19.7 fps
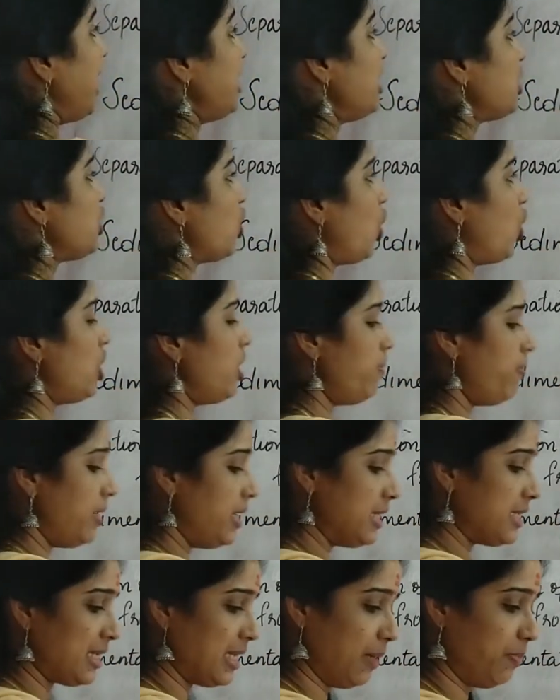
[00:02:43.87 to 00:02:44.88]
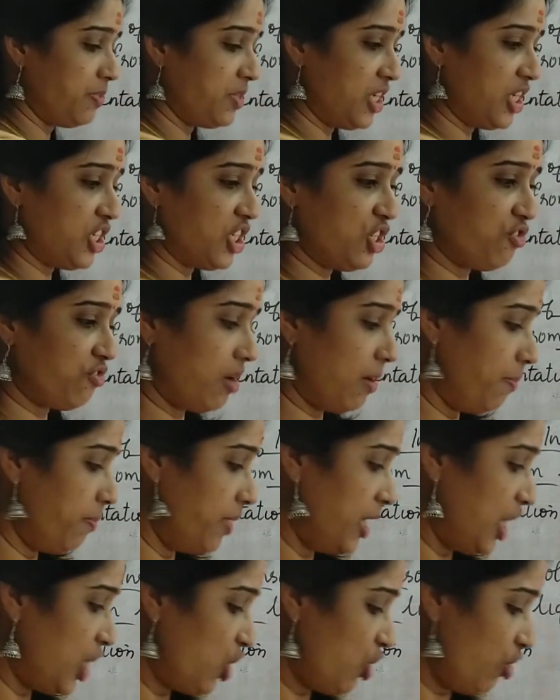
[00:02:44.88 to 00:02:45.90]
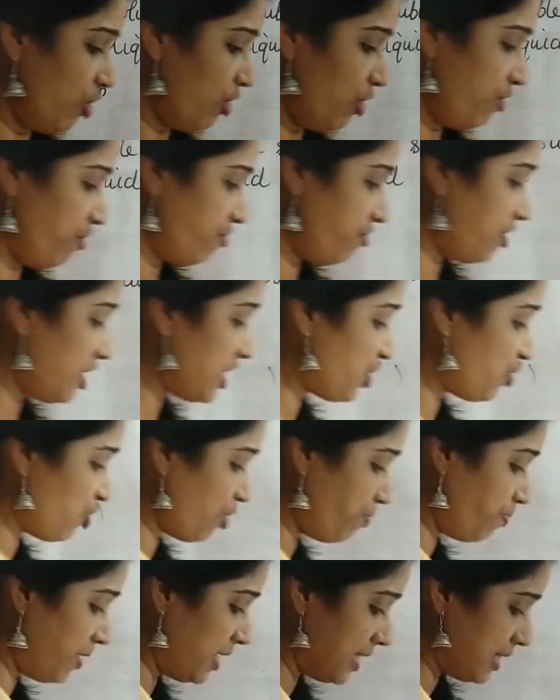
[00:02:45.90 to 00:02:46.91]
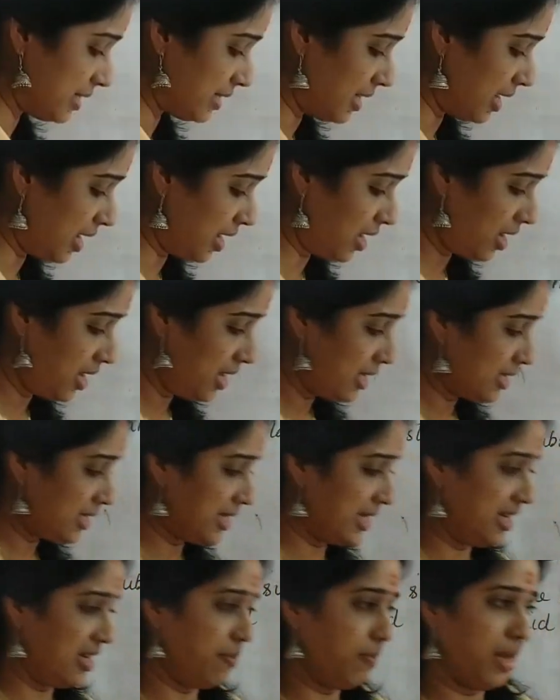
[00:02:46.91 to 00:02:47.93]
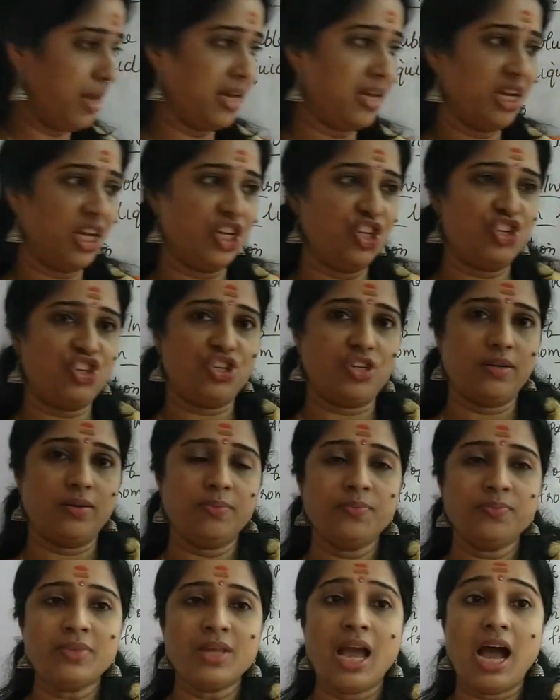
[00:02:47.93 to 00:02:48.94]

insoluble substances from liquid. First step is the sedimentation.